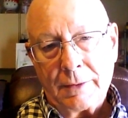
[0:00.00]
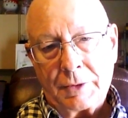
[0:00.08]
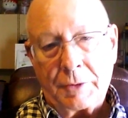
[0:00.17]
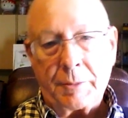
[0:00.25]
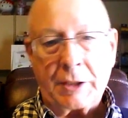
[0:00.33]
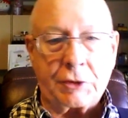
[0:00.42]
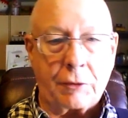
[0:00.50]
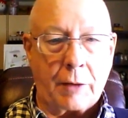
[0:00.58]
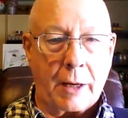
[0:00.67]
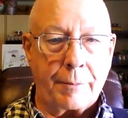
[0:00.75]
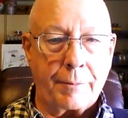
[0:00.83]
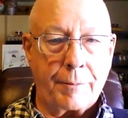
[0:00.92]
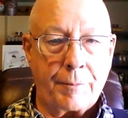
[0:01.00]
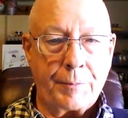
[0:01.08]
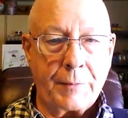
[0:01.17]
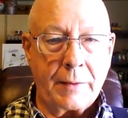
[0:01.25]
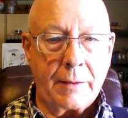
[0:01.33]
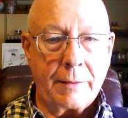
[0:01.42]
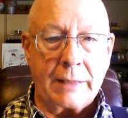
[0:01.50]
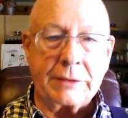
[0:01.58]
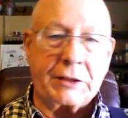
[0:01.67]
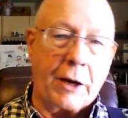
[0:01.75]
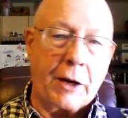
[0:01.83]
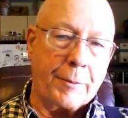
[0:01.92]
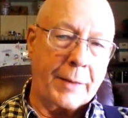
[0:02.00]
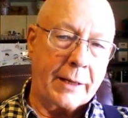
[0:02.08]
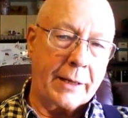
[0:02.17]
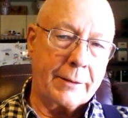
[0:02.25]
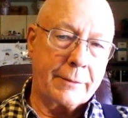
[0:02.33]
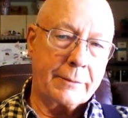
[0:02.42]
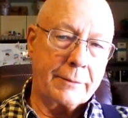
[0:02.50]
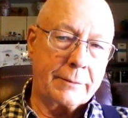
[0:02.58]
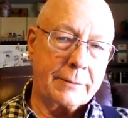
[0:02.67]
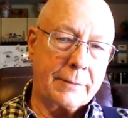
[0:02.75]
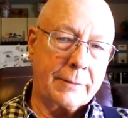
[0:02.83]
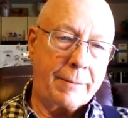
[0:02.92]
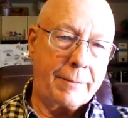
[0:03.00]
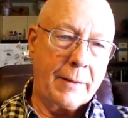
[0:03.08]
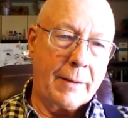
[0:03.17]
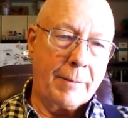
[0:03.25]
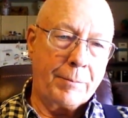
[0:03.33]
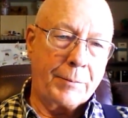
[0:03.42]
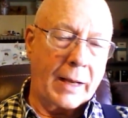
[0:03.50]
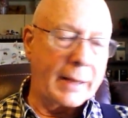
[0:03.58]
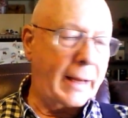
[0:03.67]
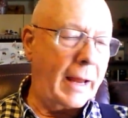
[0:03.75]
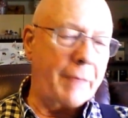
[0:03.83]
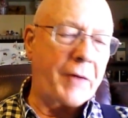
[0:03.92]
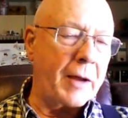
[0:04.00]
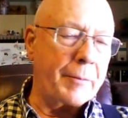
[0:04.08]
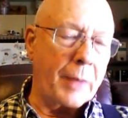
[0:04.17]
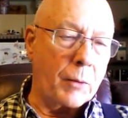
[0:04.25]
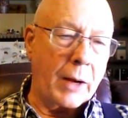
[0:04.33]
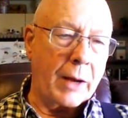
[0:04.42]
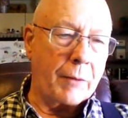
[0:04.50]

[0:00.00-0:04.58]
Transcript: too much crime. They scare me. I can't find my way